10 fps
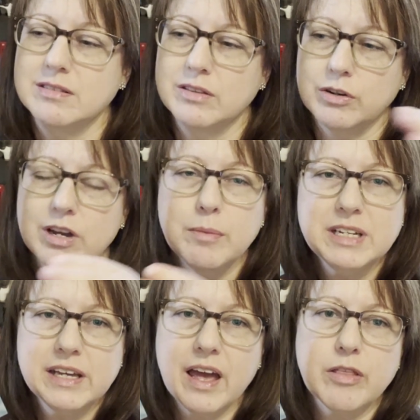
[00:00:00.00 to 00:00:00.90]
They're coming
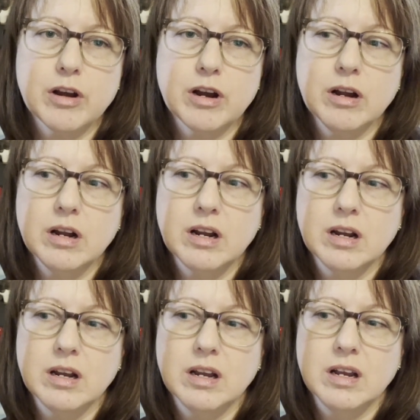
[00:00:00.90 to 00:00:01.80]
together
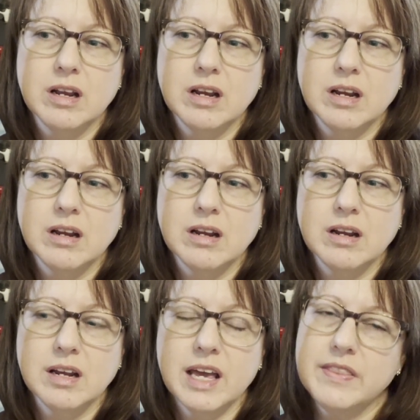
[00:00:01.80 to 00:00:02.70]

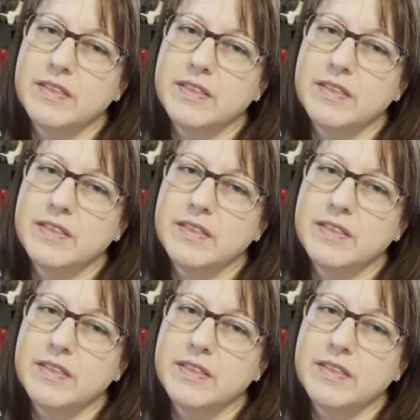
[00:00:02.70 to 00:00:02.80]
and